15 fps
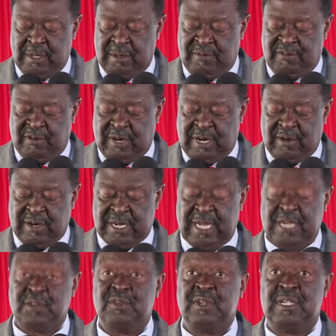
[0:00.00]
for our
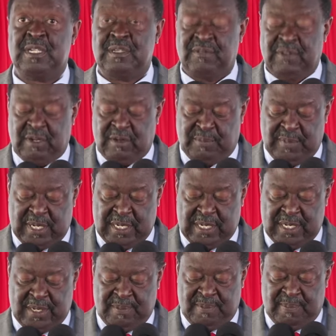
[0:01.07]
country's development.